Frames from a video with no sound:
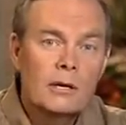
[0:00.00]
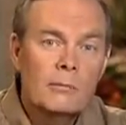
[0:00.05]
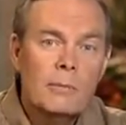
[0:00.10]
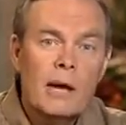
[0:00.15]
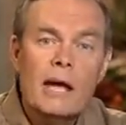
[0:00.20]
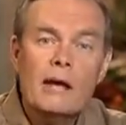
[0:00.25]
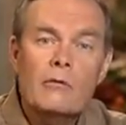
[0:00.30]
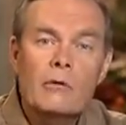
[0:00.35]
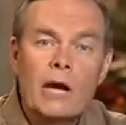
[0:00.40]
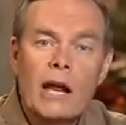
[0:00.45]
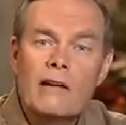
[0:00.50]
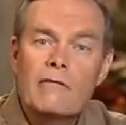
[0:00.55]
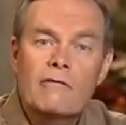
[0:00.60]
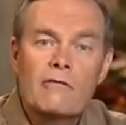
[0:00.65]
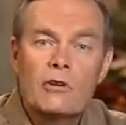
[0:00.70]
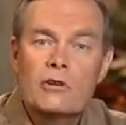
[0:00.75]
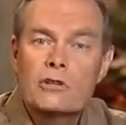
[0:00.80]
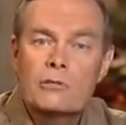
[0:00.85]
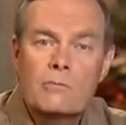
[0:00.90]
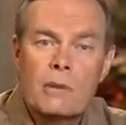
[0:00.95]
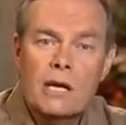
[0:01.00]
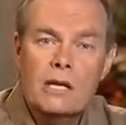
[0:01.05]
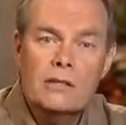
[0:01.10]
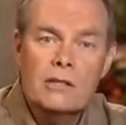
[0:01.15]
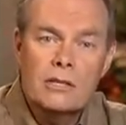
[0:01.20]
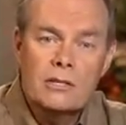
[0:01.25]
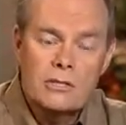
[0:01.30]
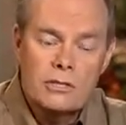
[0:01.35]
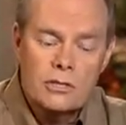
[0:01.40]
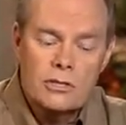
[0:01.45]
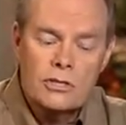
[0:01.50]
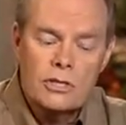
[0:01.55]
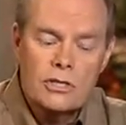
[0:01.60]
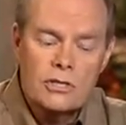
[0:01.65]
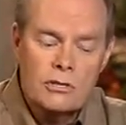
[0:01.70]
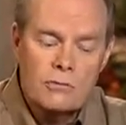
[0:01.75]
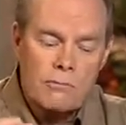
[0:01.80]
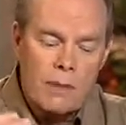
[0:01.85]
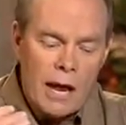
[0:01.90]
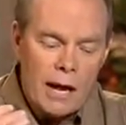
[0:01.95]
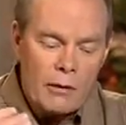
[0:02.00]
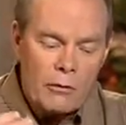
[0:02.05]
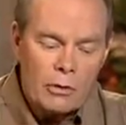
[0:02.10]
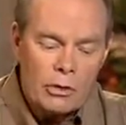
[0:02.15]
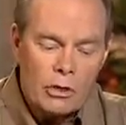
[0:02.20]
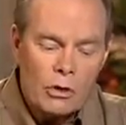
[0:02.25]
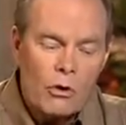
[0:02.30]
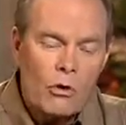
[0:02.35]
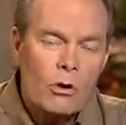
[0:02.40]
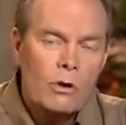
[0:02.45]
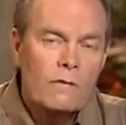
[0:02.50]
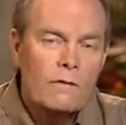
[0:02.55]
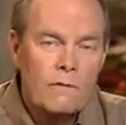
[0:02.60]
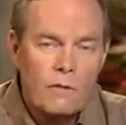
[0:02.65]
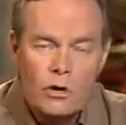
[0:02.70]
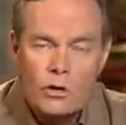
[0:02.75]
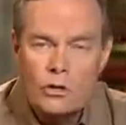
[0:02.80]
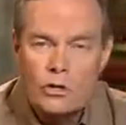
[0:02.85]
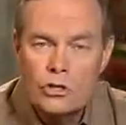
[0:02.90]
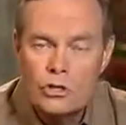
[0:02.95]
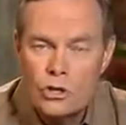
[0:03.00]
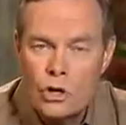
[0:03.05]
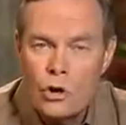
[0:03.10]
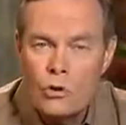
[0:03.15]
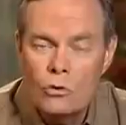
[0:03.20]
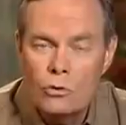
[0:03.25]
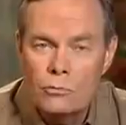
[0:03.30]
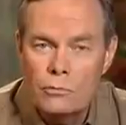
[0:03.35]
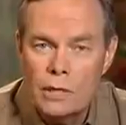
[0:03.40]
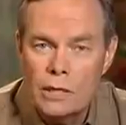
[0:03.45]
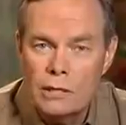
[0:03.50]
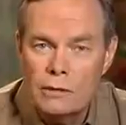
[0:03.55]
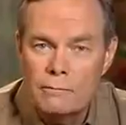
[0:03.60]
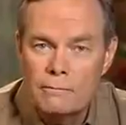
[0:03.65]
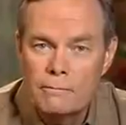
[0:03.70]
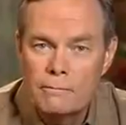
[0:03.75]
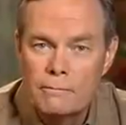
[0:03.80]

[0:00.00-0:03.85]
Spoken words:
Back when I first made this decision, back when the Lord first showed me